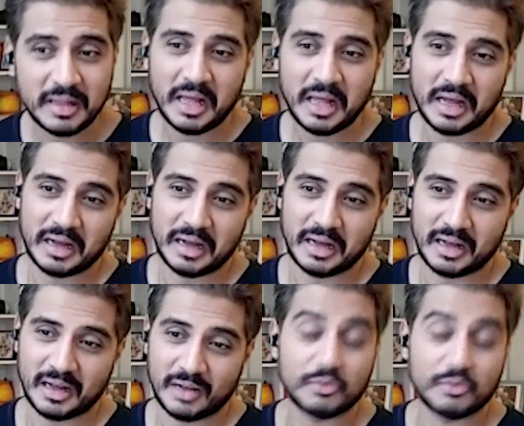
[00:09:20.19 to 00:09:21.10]

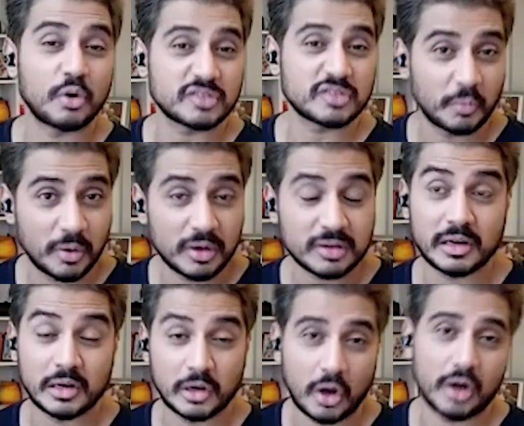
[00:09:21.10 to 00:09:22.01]
Of course, I've worked a
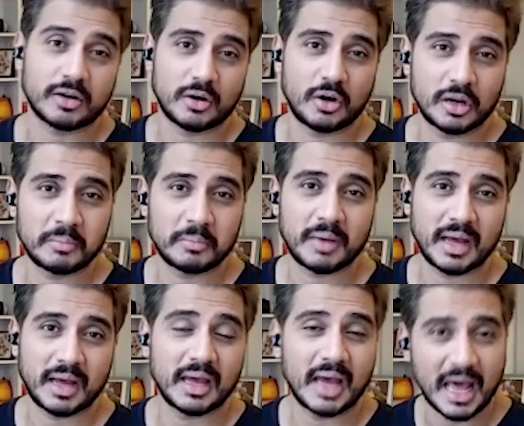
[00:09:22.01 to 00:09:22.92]
lot on
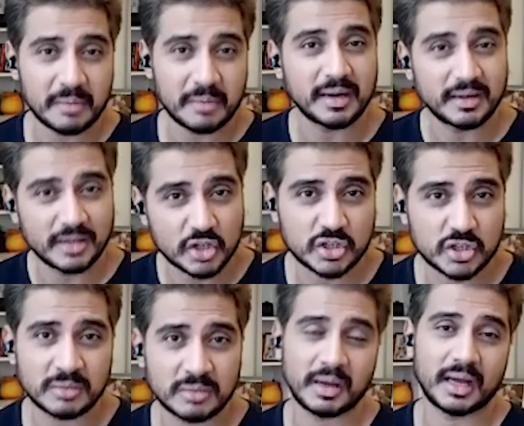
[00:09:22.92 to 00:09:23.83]
my Arabic
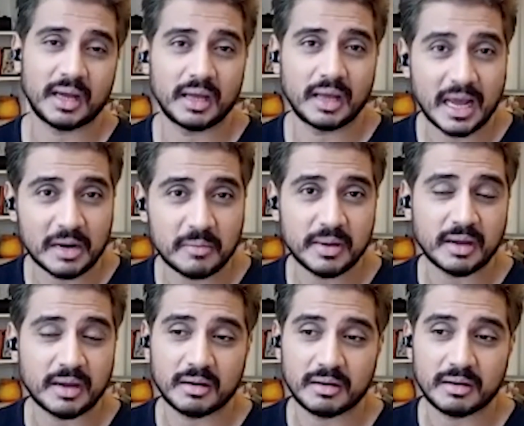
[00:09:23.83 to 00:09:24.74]
diction, my Arabic
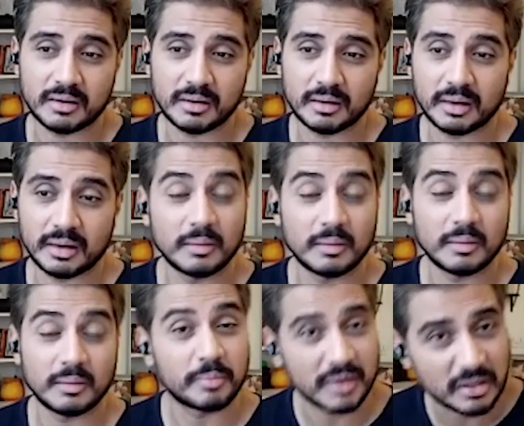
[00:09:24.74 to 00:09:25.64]

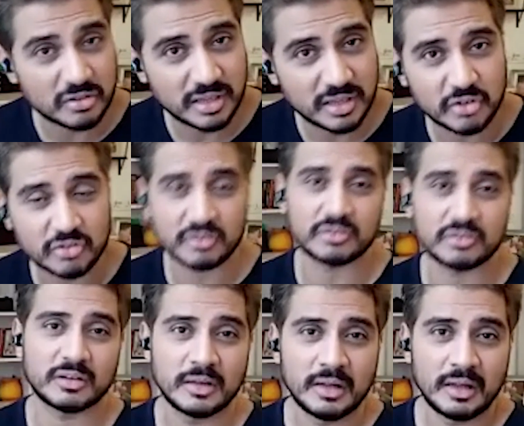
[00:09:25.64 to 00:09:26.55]
pronunciations,
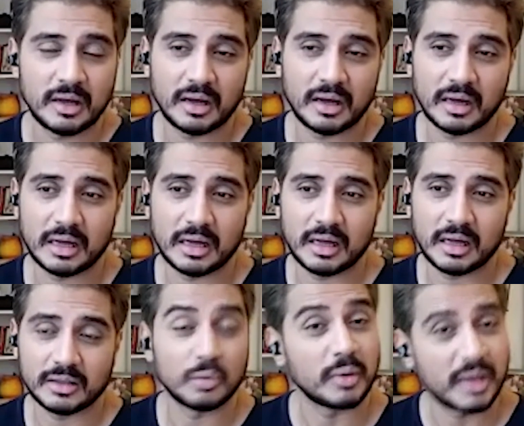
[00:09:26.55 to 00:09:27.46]
the way